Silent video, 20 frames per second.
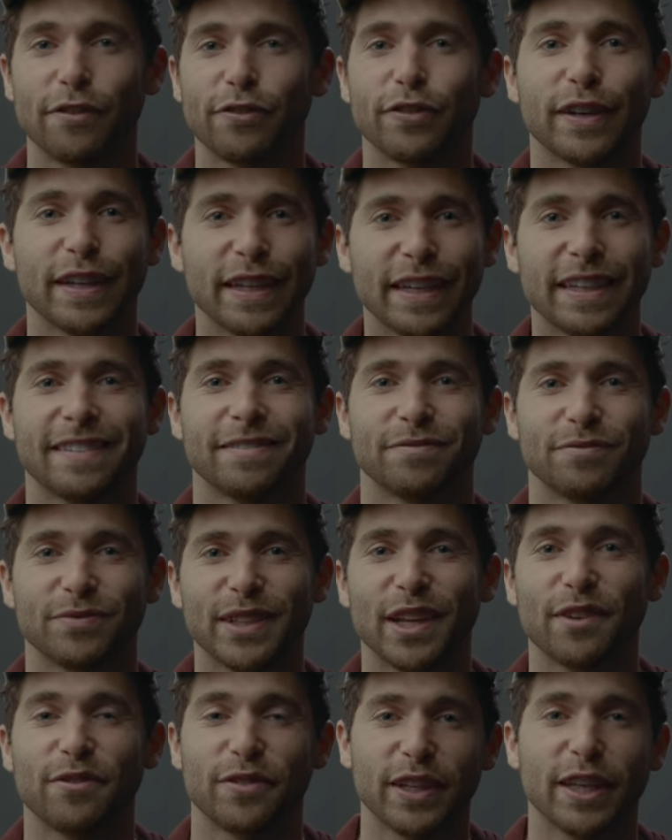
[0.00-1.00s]
definitely
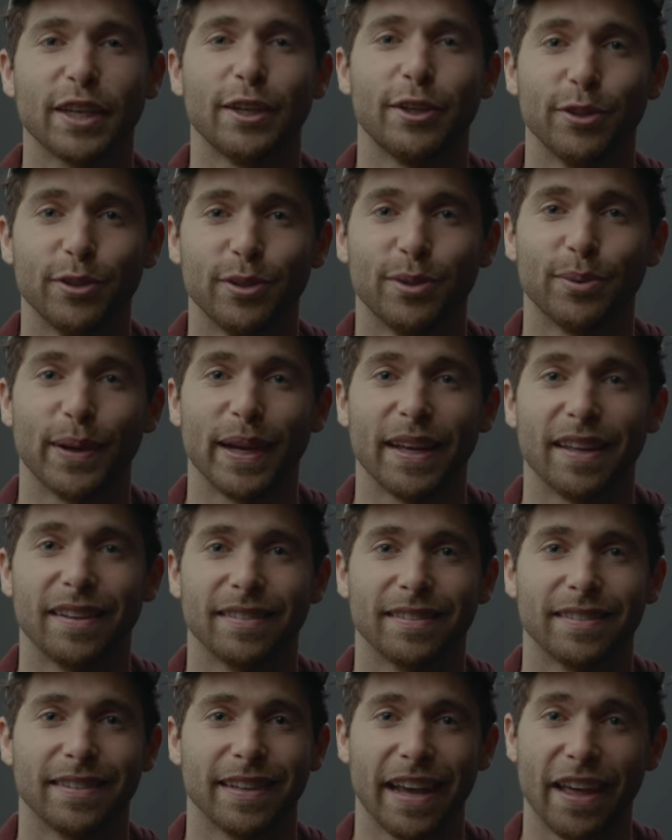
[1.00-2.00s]
a huge win
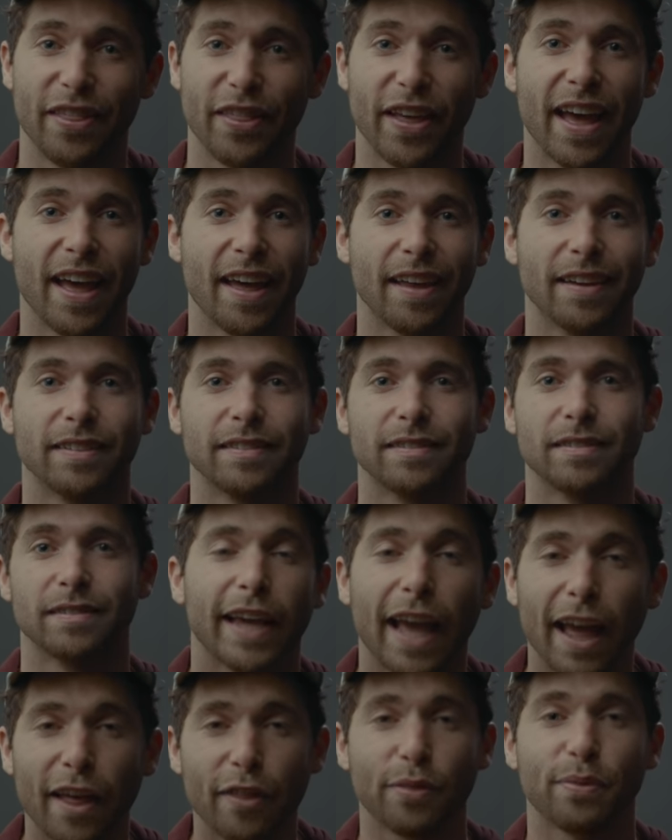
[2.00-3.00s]
in the end.
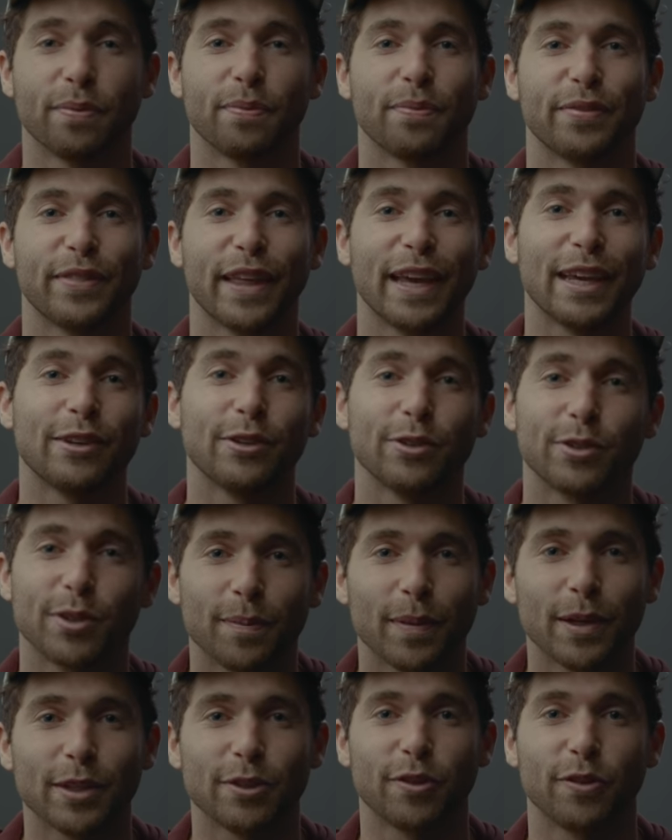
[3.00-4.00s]
Again, thank you so
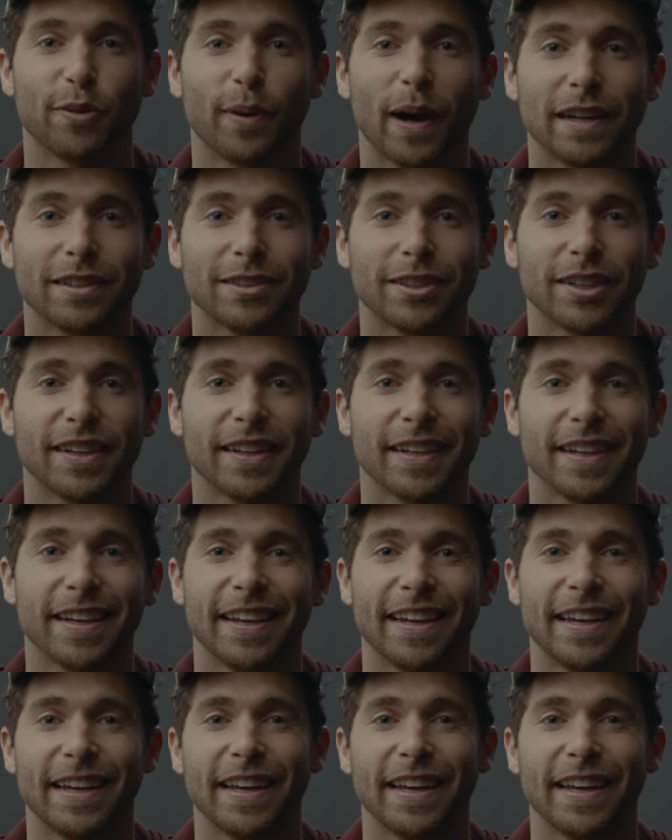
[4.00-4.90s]
much for watching.